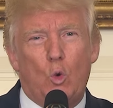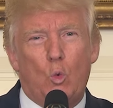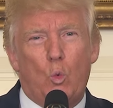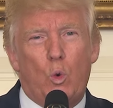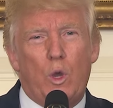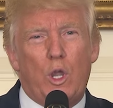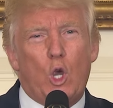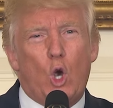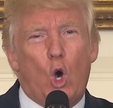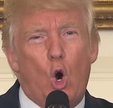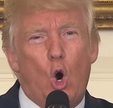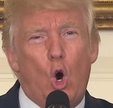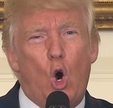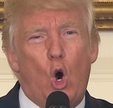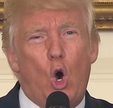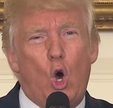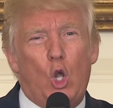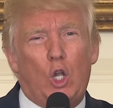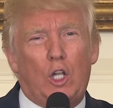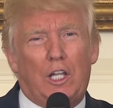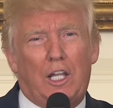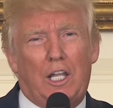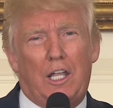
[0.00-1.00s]
we
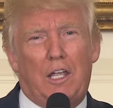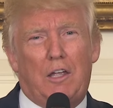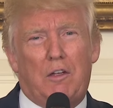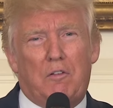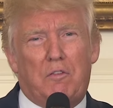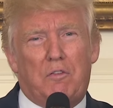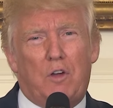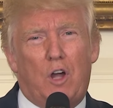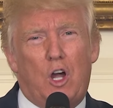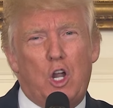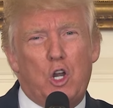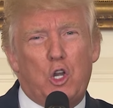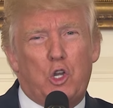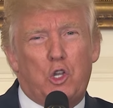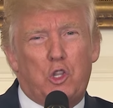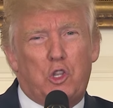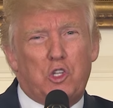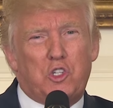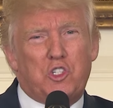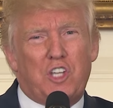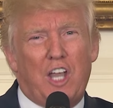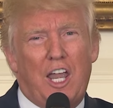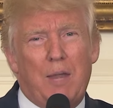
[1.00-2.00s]
all live under
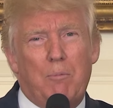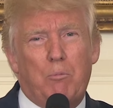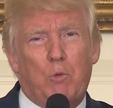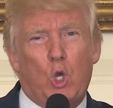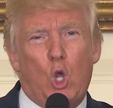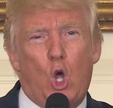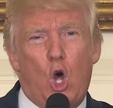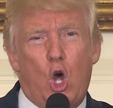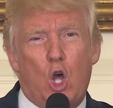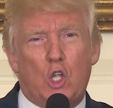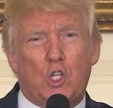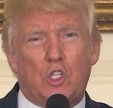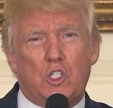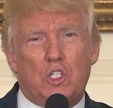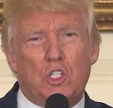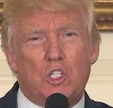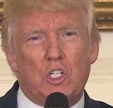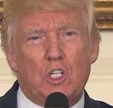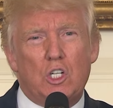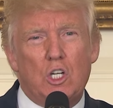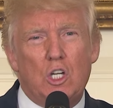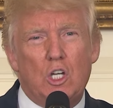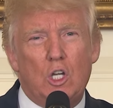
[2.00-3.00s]
the same
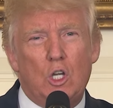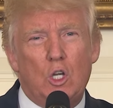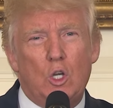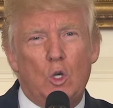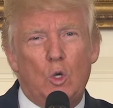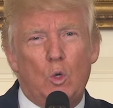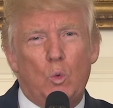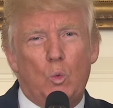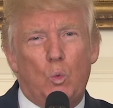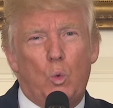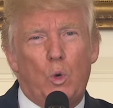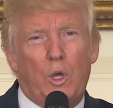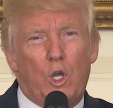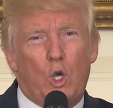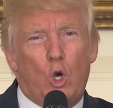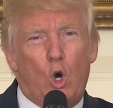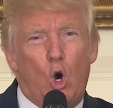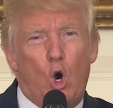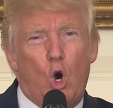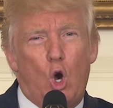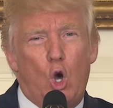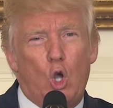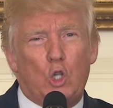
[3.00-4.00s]
laws. We
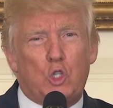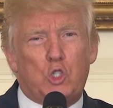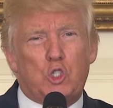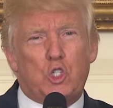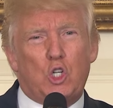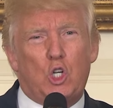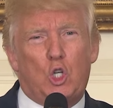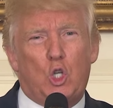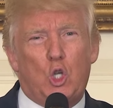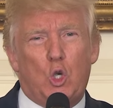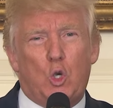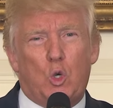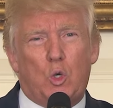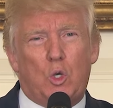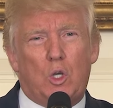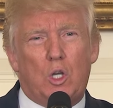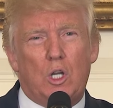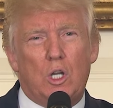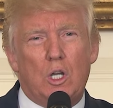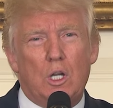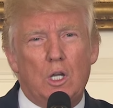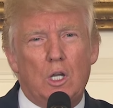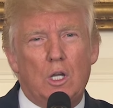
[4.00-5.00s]
all salute
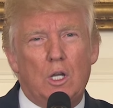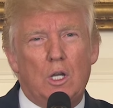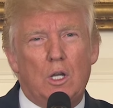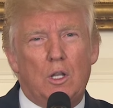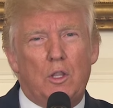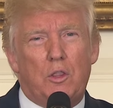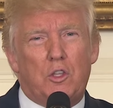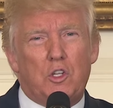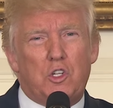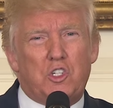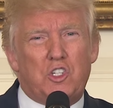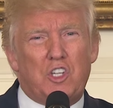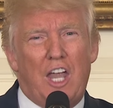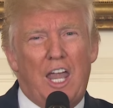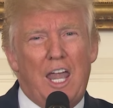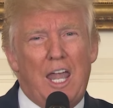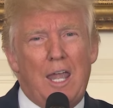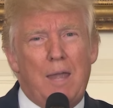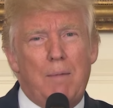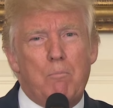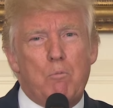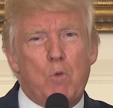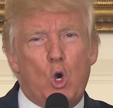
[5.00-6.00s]
the
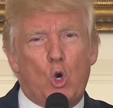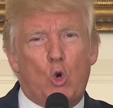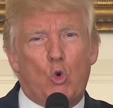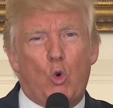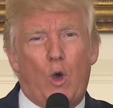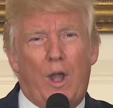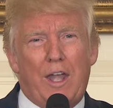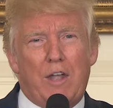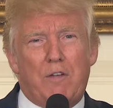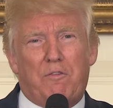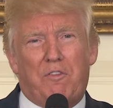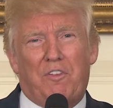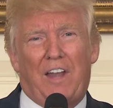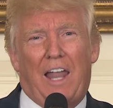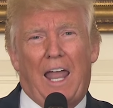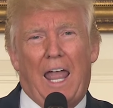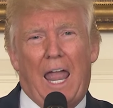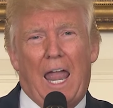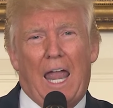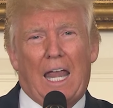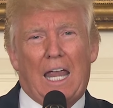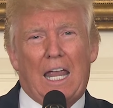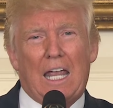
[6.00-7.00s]
same great
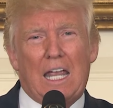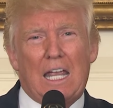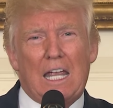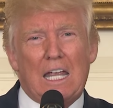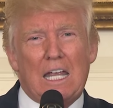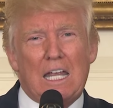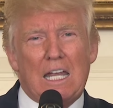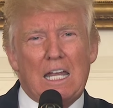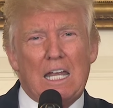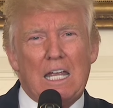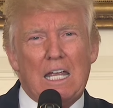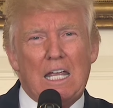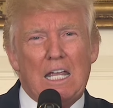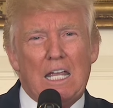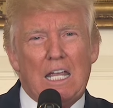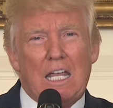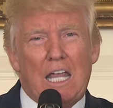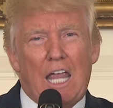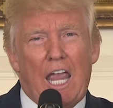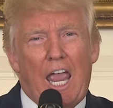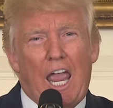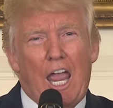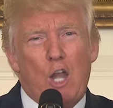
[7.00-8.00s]
flag.
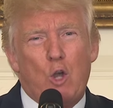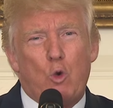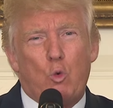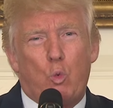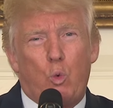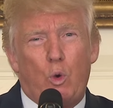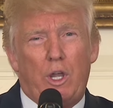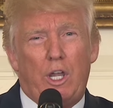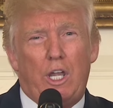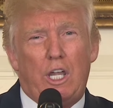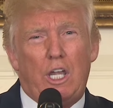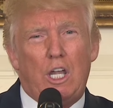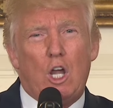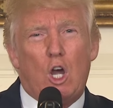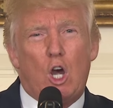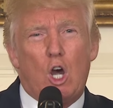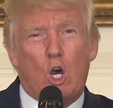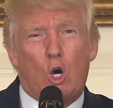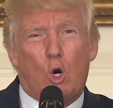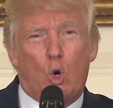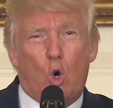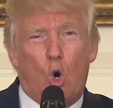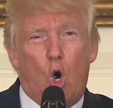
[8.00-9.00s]
And we
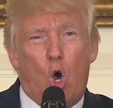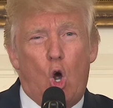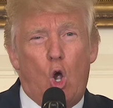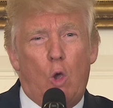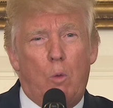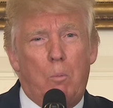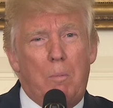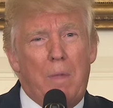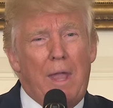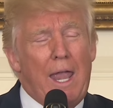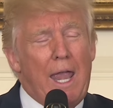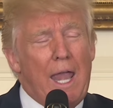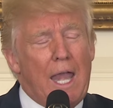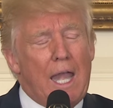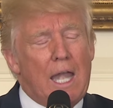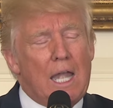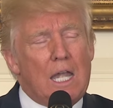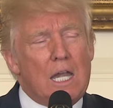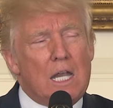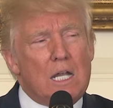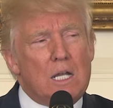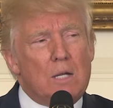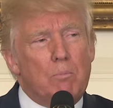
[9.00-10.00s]
are all
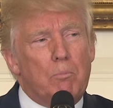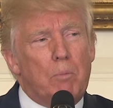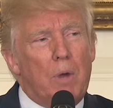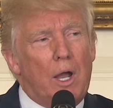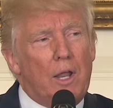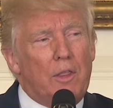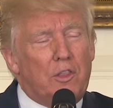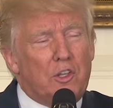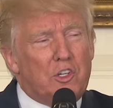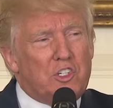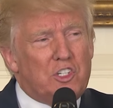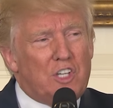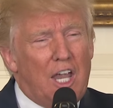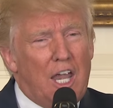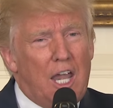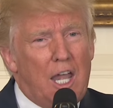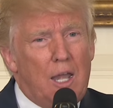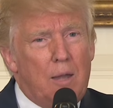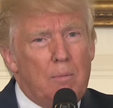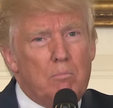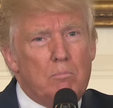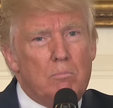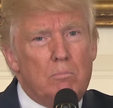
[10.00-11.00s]
made by the
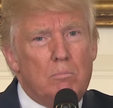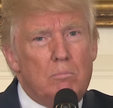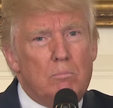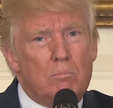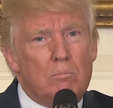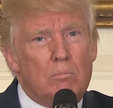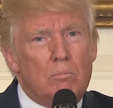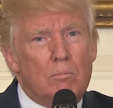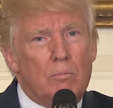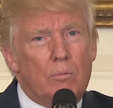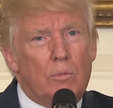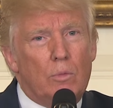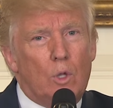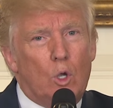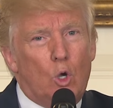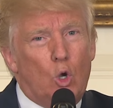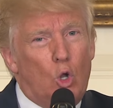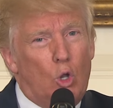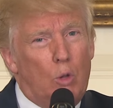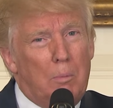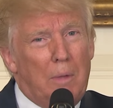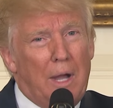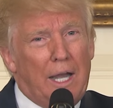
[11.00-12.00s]
same
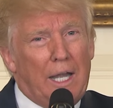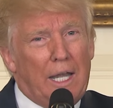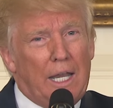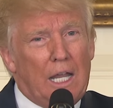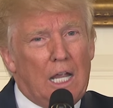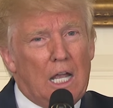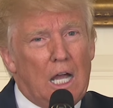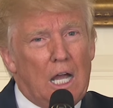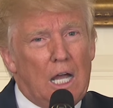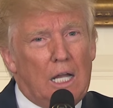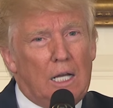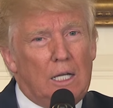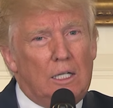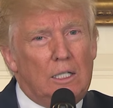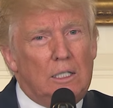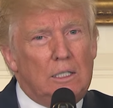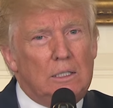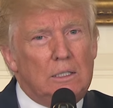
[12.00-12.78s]
Almighty God.